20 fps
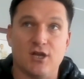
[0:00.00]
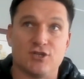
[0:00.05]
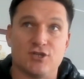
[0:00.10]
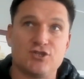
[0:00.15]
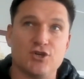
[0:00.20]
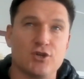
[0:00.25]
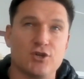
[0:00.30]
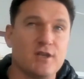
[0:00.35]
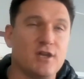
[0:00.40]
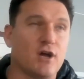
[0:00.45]

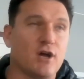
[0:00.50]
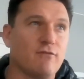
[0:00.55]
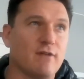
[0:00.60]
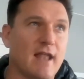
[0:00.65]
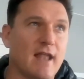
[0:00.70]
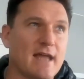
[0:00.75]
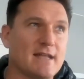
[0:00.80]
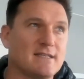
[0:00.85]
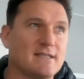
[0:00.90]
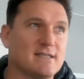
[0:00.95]
certainly of
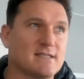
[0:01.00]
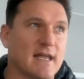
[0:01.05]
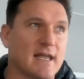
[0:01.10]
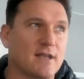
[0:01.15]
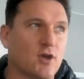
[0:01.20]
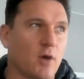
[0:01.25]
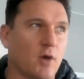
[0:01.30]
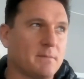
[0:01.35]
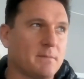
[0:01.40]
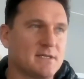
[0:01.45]
late, is
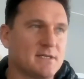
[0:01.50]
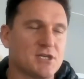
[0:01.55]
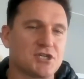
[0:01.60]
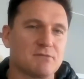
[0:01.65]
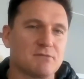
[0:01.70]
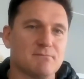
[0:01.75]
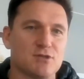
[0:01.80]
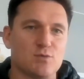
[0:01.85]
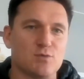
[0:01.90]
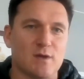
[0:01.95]
that
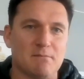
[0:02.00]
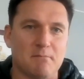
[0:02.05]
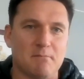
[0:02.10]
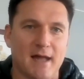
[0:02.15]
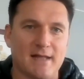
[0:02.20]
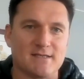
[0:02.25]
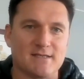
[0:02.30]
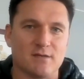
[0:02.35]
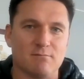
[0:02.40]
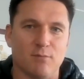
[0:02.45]
competition between
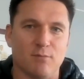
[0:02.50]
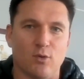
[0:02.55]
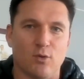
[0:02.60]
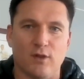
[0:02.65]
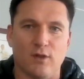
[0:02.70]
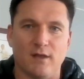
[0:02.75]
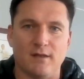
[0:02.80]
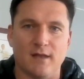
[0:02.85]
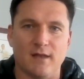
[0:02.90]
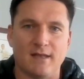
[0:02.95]
bat and
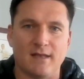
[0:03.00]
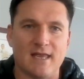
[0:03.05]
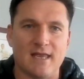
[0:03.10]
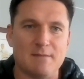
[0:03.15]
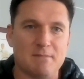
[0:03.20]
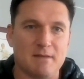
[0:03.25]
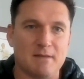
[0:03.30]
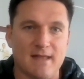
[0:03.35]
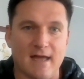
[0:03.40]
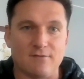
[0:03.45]
ball and
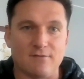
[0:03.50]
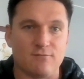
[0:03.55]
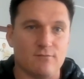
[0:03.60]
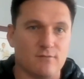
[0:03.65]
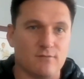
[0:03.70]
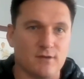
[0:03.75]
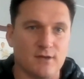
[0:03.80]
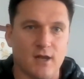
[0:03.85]
keeping that,